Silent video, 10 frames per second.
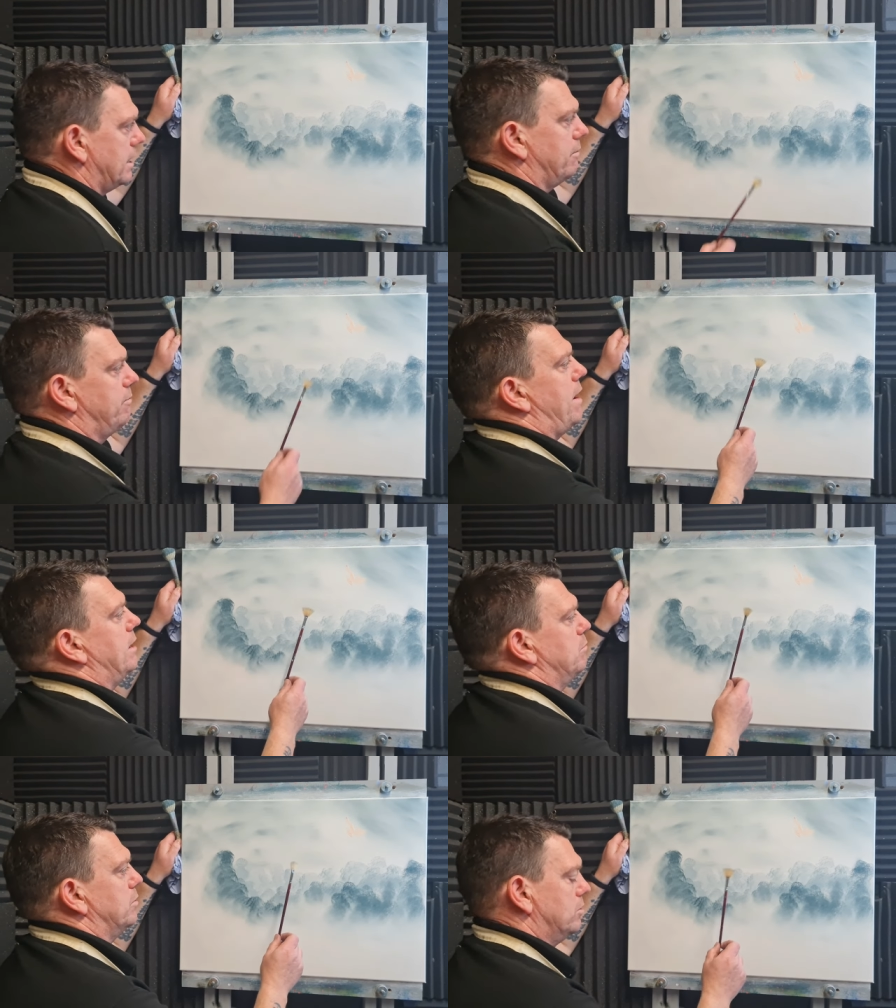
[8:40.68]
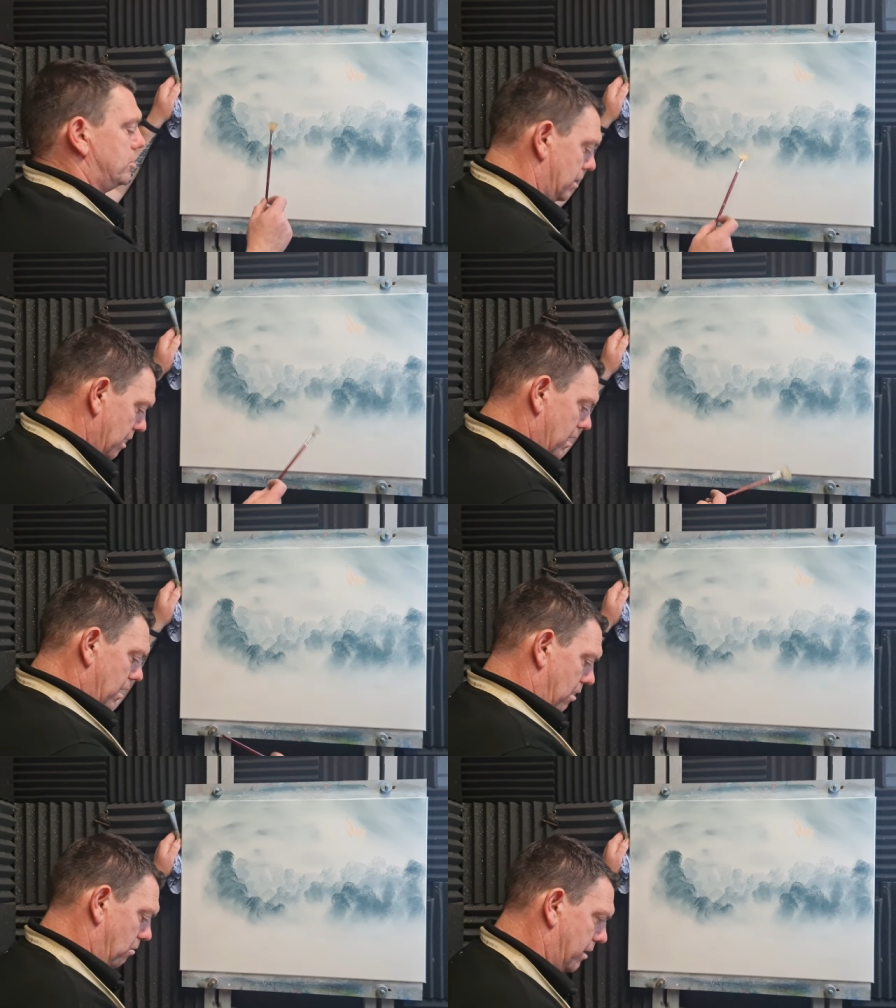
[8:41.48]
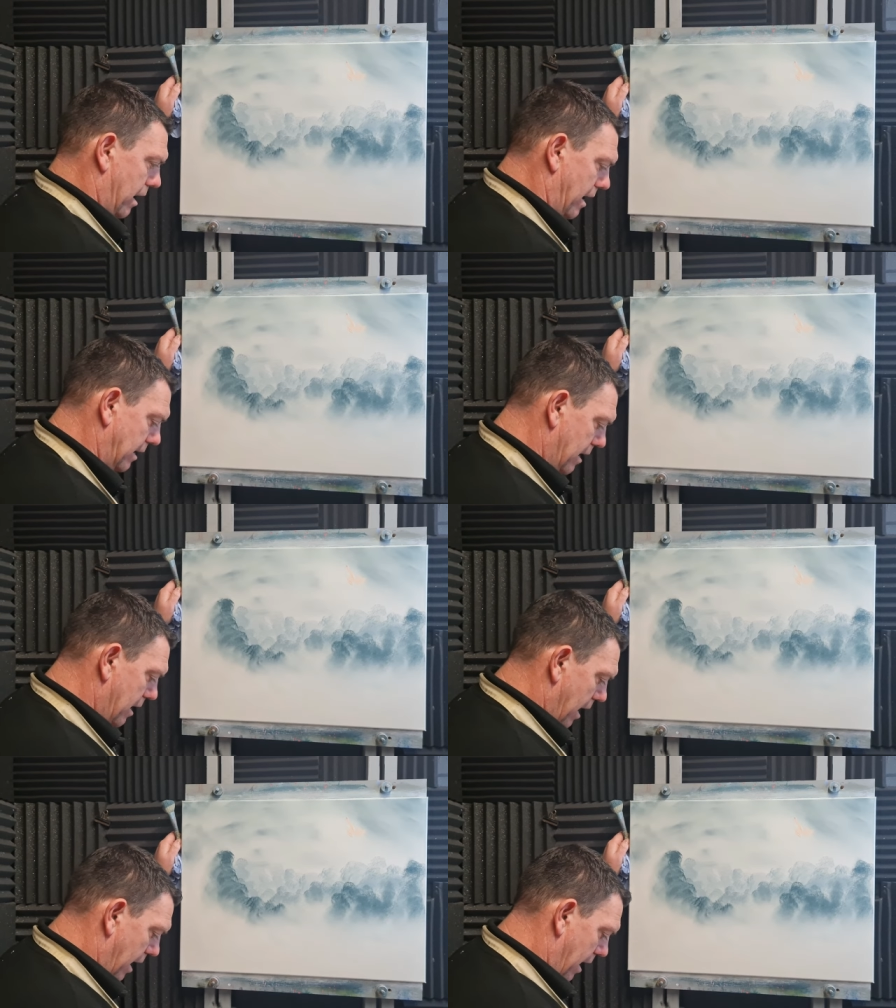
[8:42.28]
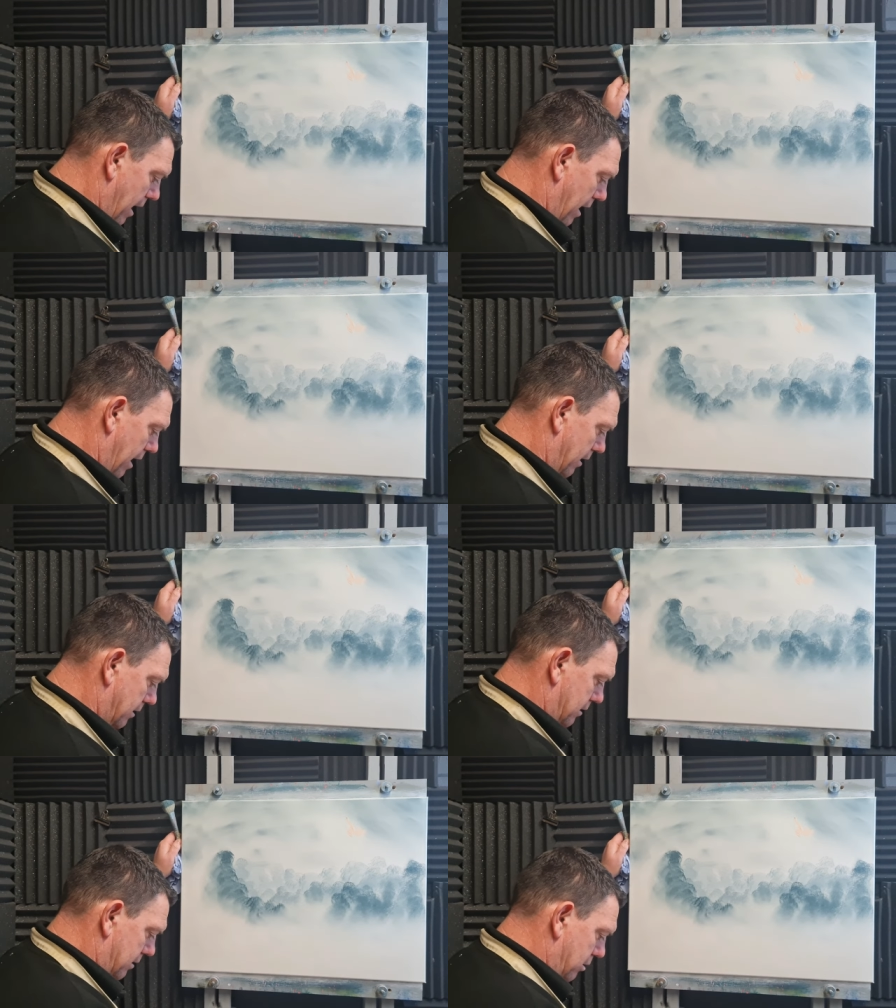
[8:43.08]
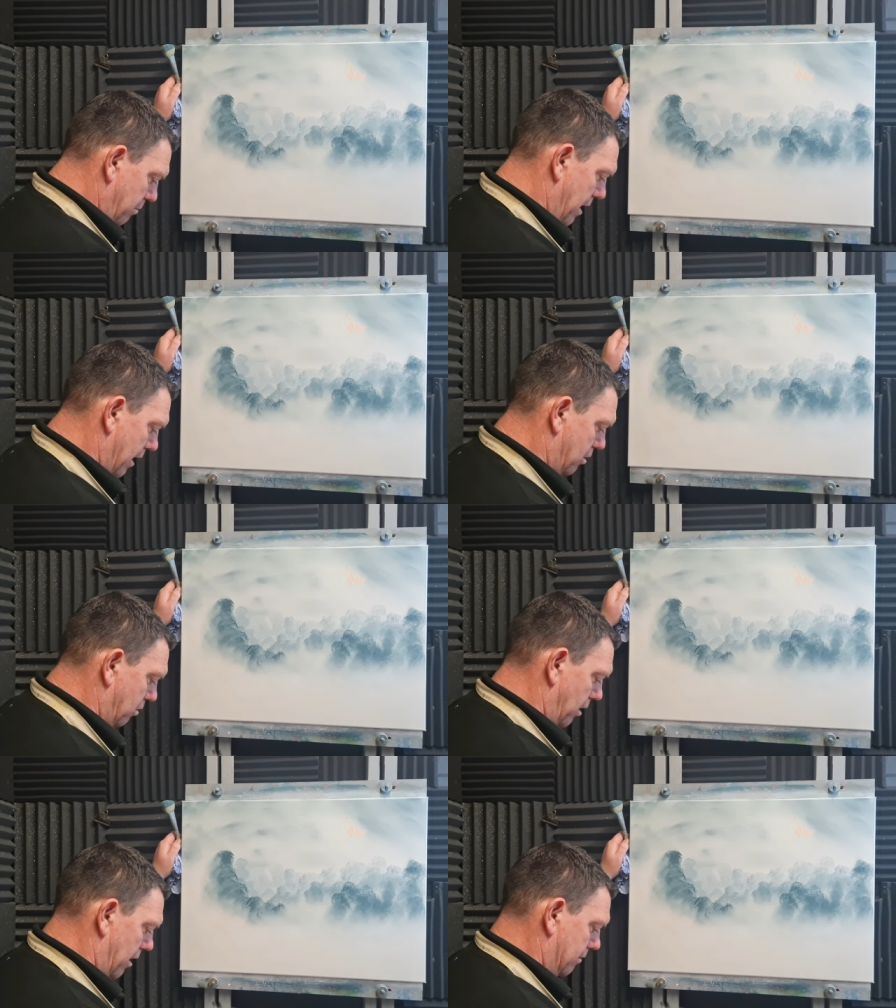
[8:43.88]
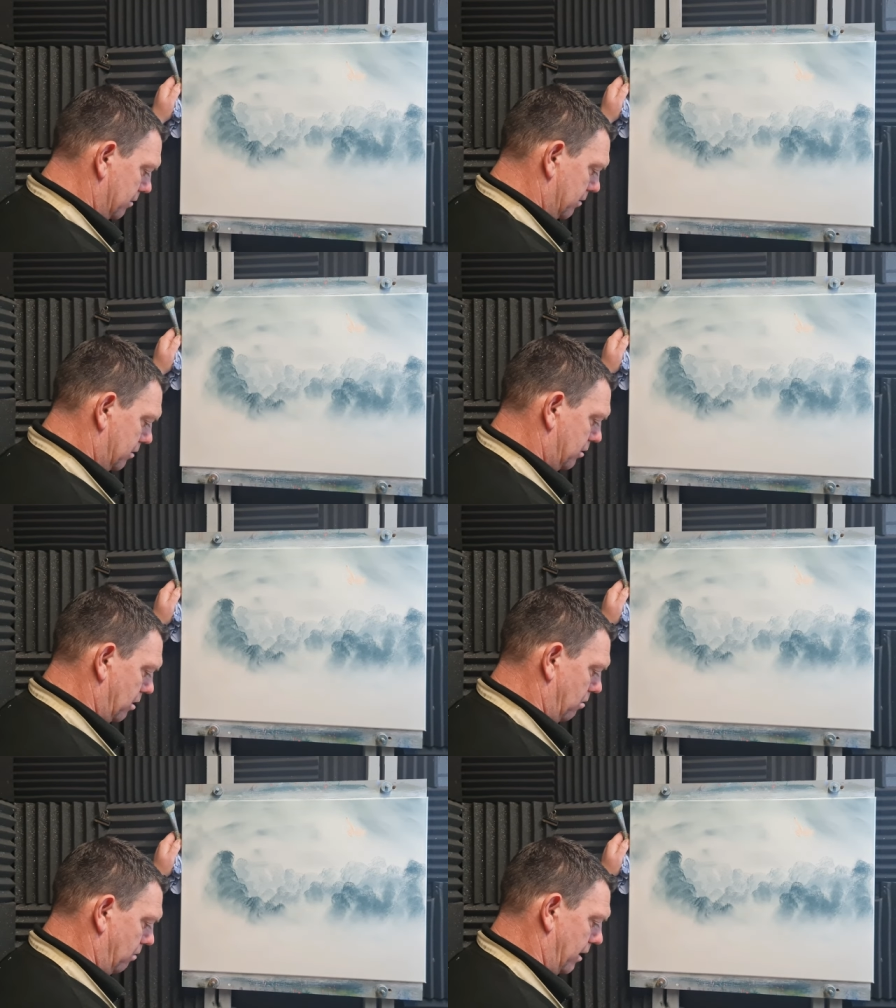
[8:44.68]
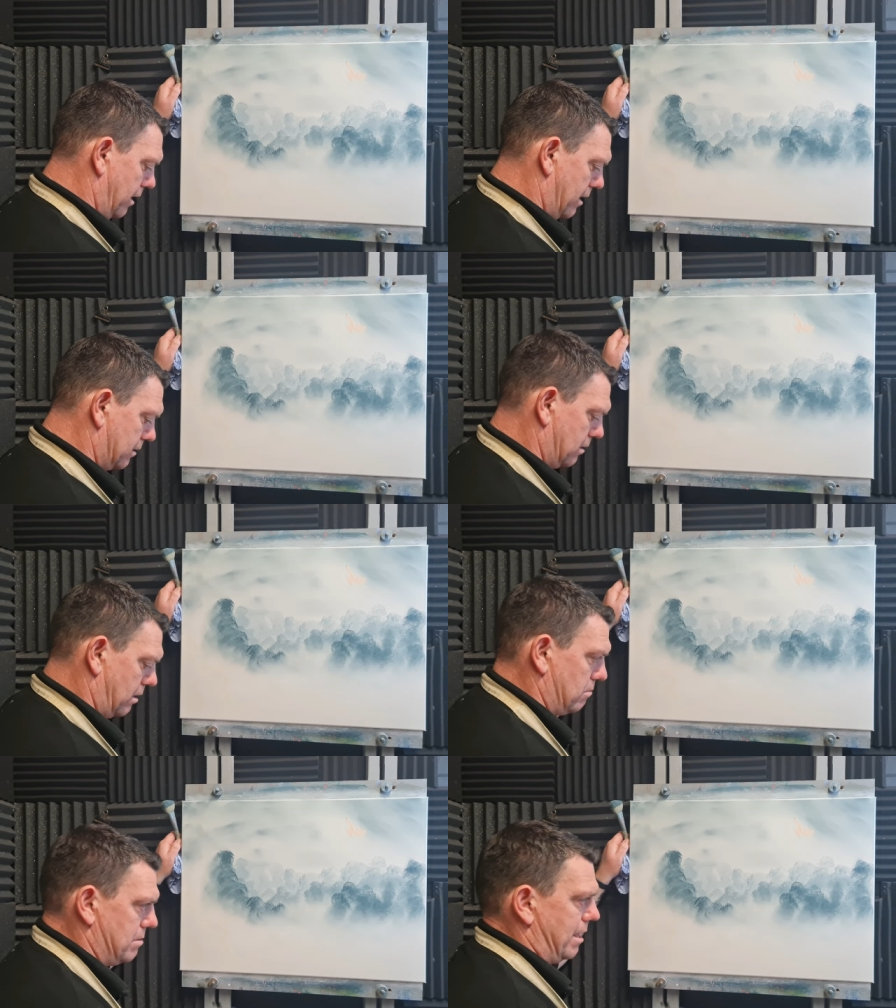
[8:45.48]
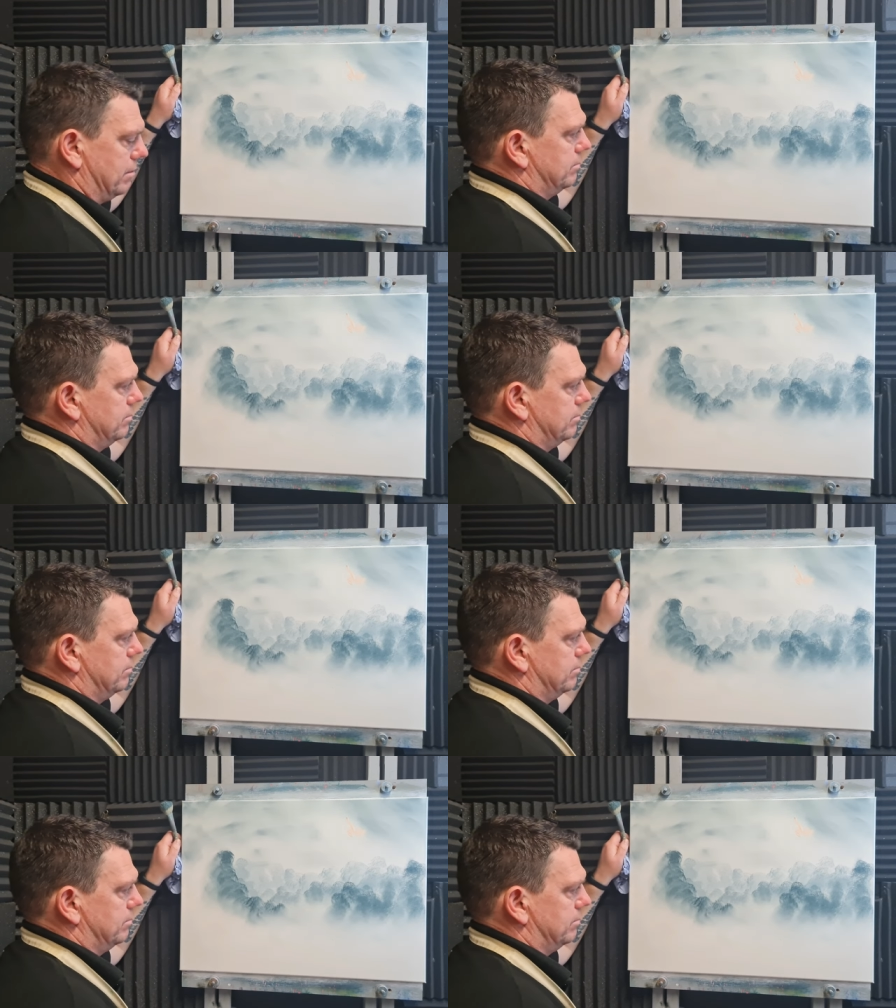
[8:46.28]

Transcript: take a fan brush, okay, and some of that colour. So it has got, yeah,